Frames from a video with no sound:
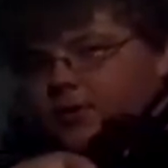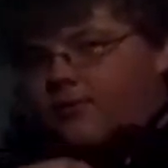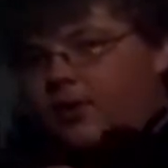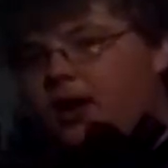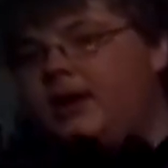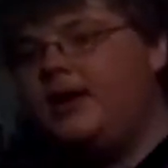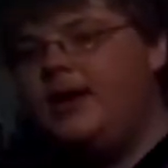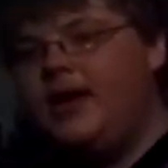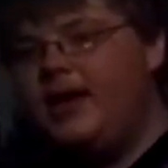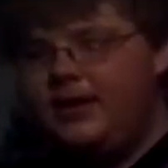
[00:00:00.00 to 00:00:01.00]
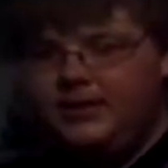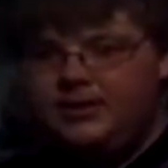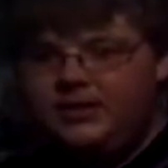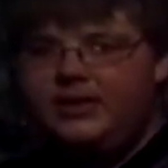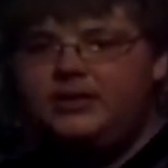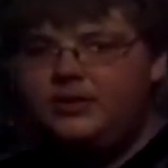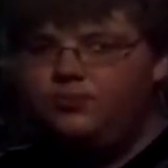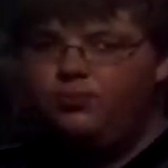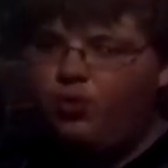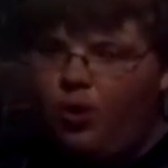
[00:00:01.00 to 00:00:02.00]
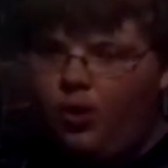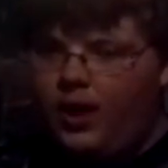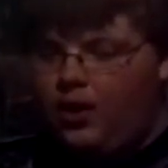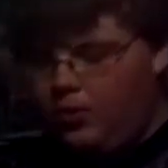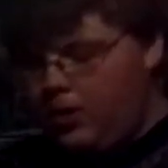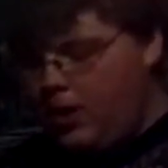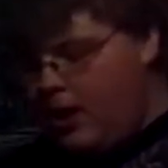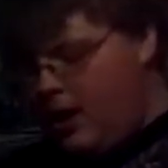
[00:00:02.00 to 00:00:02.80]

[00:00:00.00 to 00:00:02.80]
you're running and you see it just roll out.